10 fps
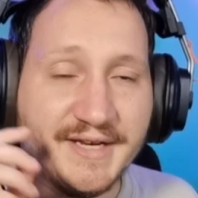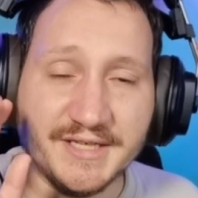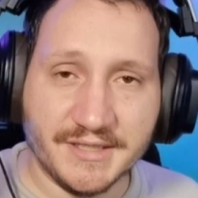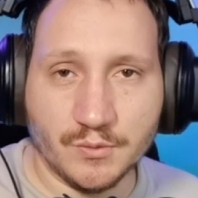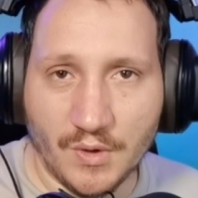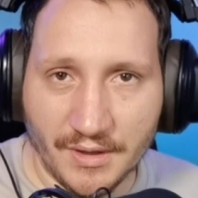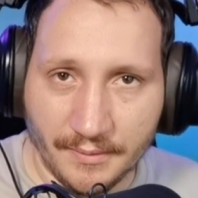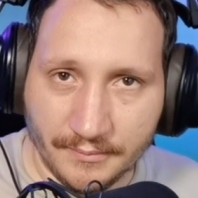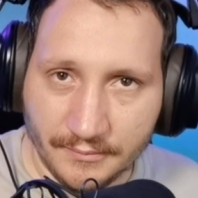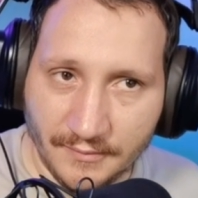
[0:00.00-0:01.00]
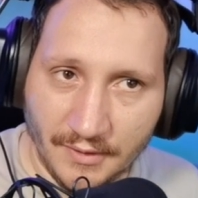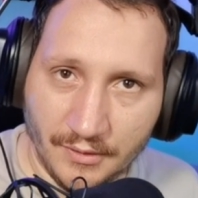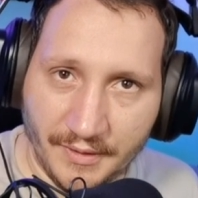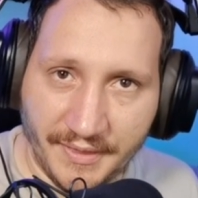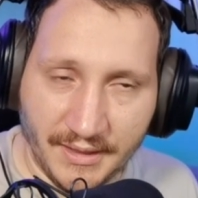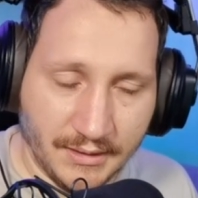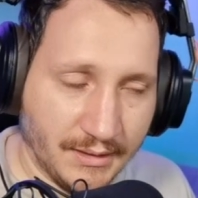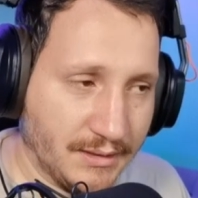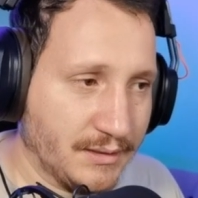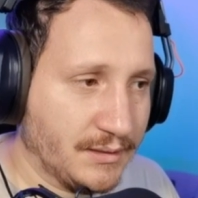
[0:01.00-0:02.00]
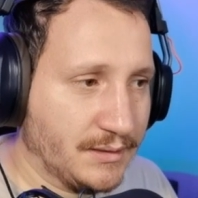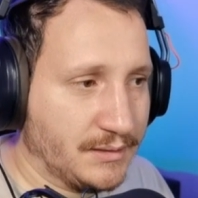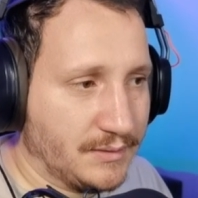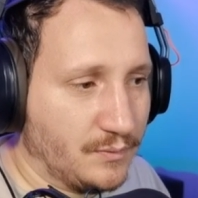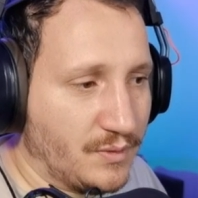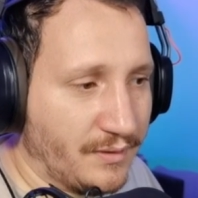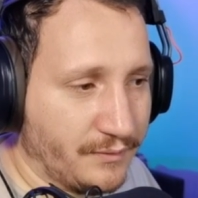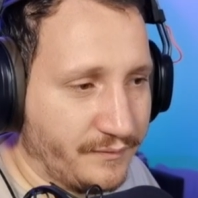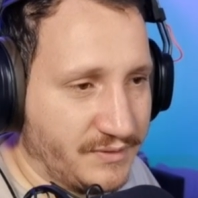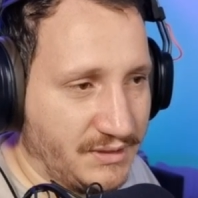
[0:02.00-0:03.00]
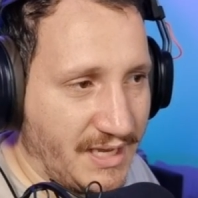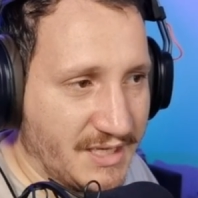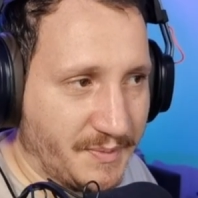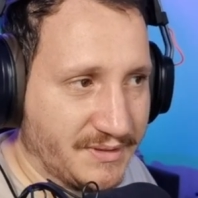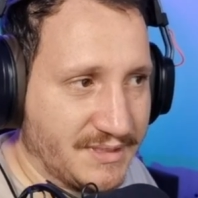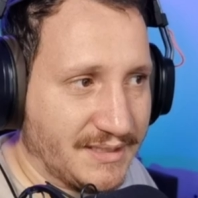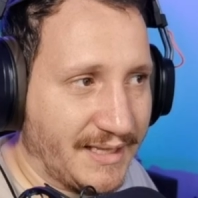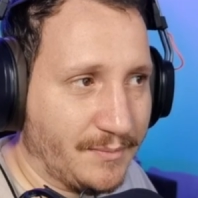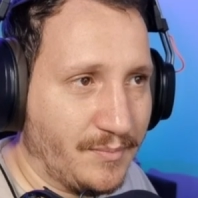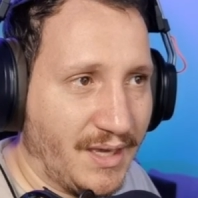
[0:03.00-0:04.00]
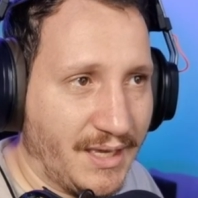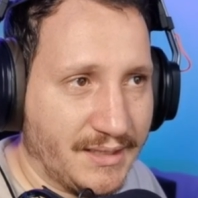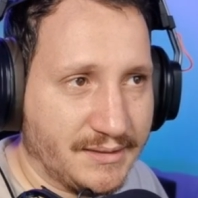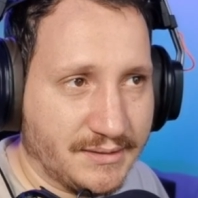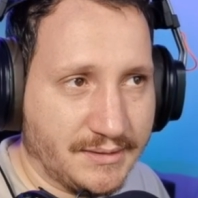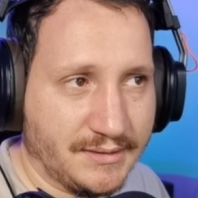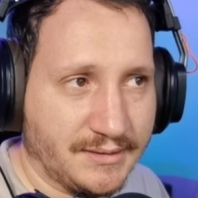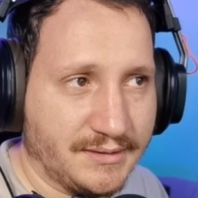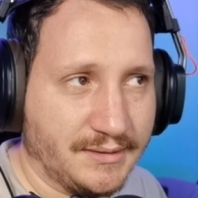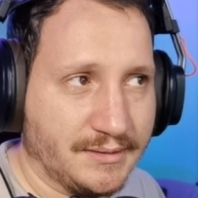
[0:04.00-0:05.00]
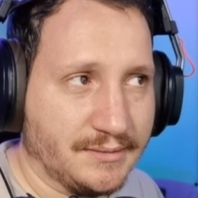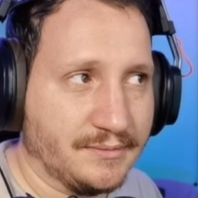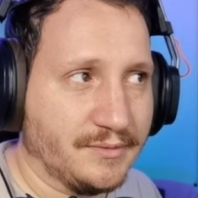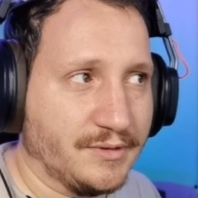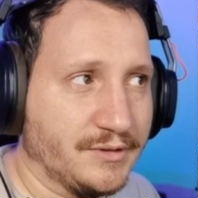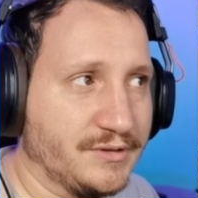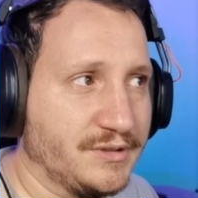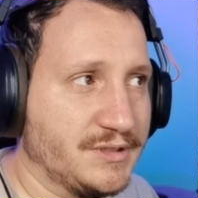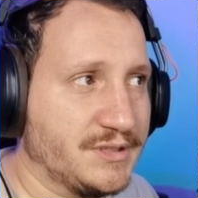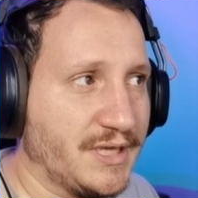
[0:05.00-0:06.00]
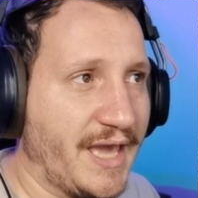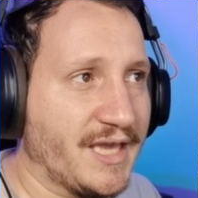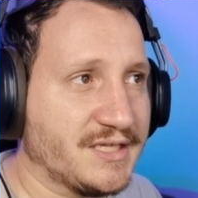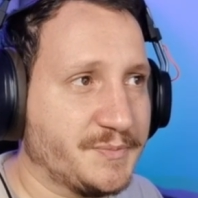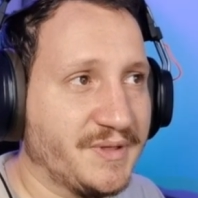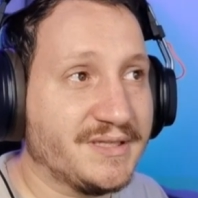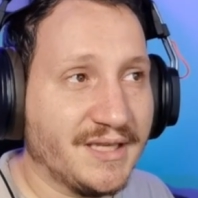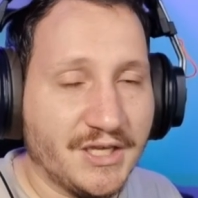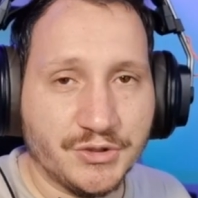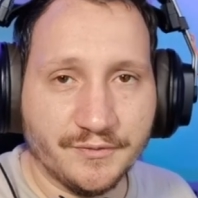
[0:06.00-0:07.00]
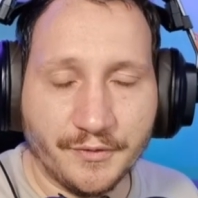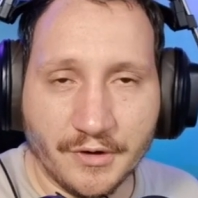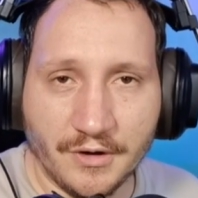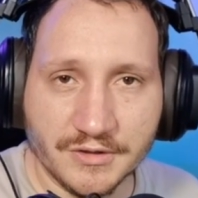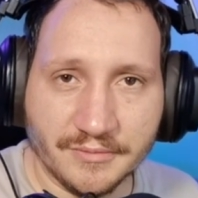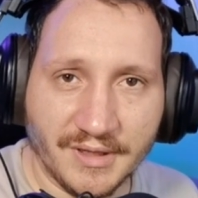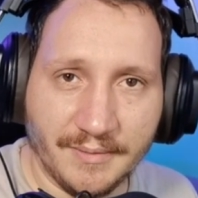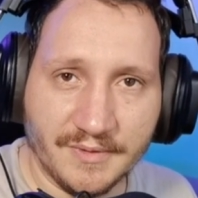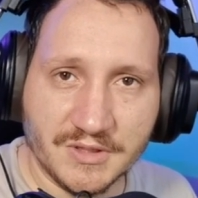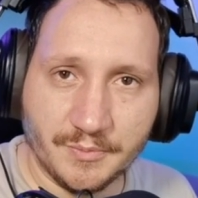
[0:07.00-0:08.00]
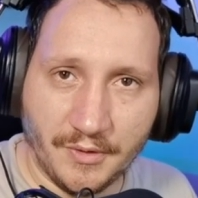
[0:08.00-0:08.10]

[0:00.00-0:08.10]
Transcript: And this is one other thing. One of the aspects that made this expectation for console gamers